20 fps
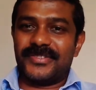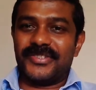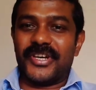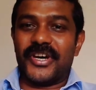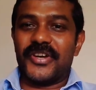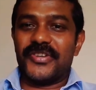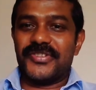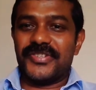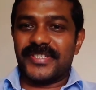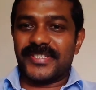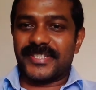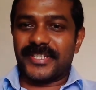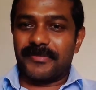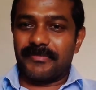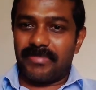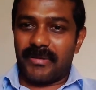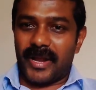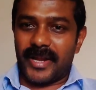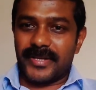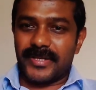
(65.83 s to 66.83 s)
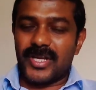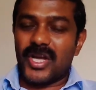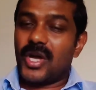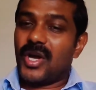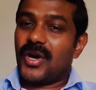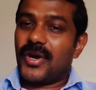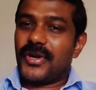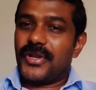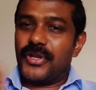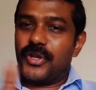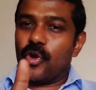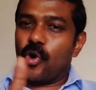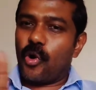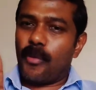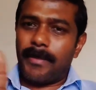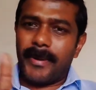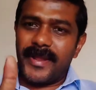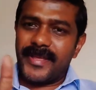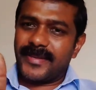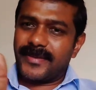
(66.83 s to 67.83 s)
Diogenes replied,
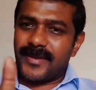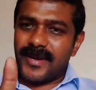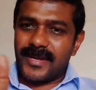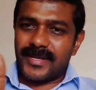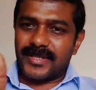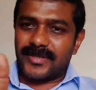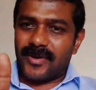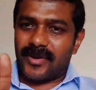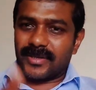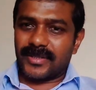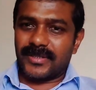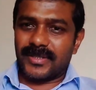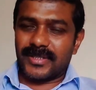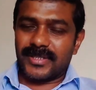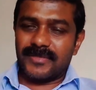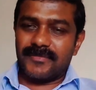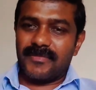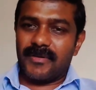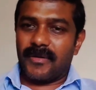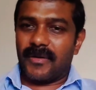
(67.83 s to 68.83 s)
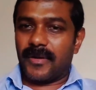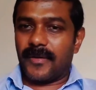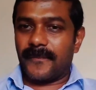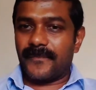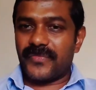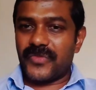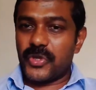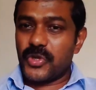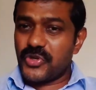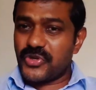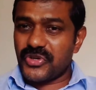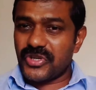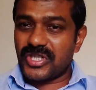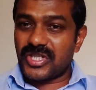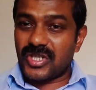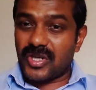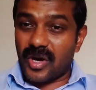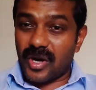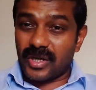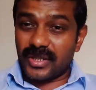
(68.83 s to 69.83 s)
"Nobody can conquer the world. You should
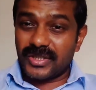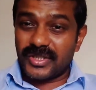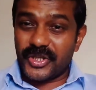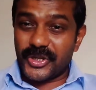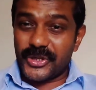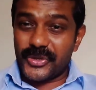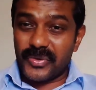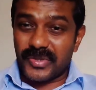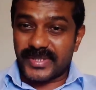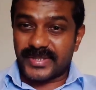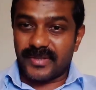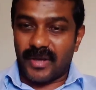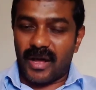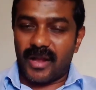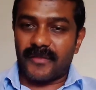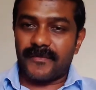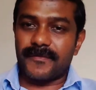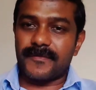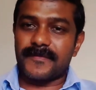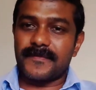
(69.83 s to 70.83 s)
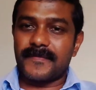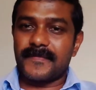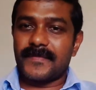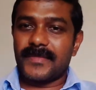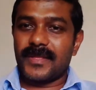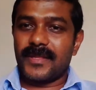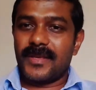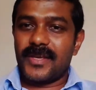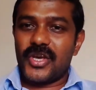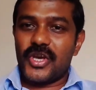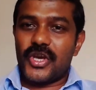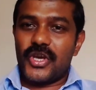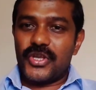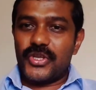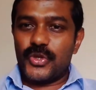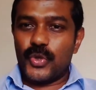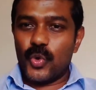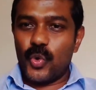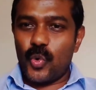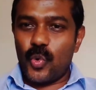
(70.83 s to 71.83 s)
conquer yourself.
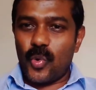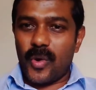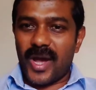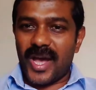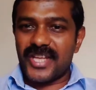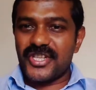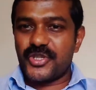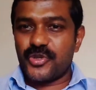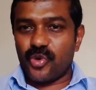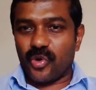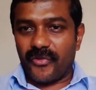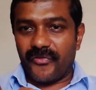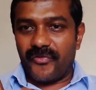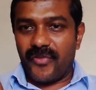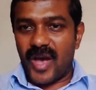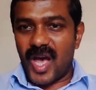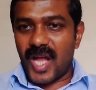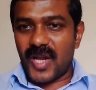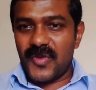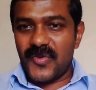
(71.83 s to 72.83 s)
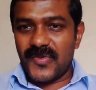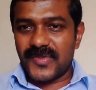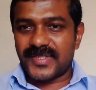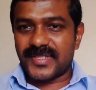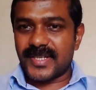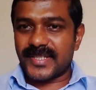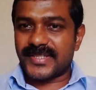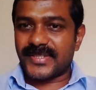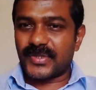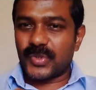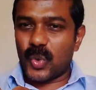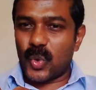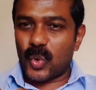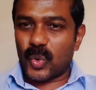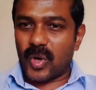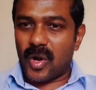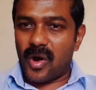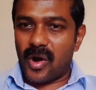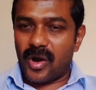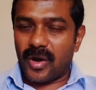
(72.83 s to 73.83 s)
You and your values are so
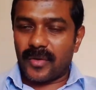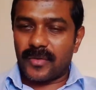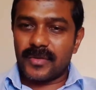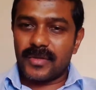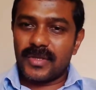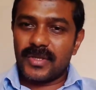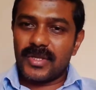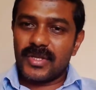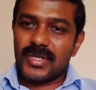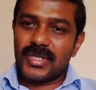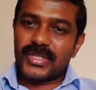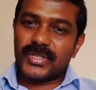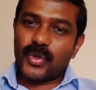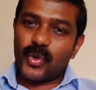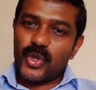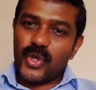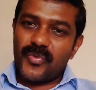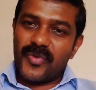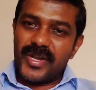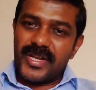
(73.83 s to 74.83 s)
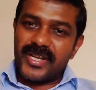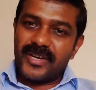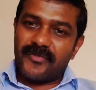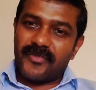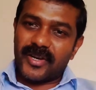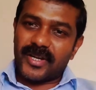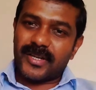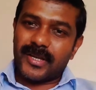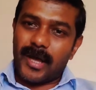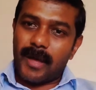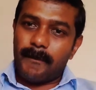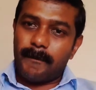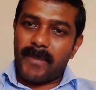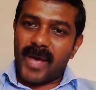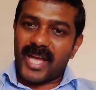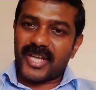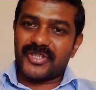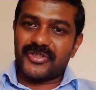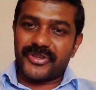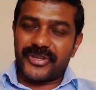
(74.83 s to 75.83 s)
wrong, so you will never come
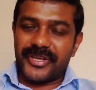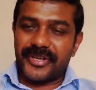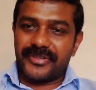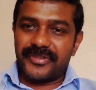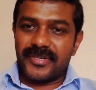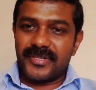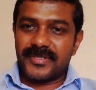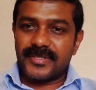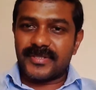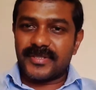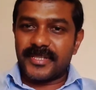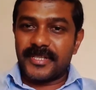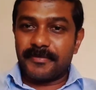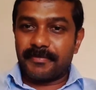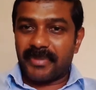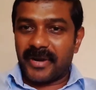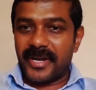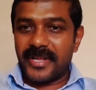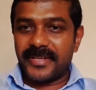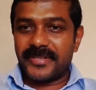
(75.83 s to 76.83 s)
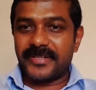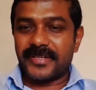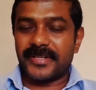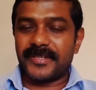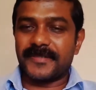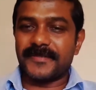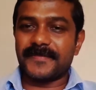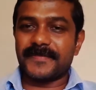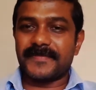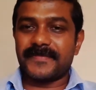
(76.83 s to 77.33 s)
back to Athens," he predicted.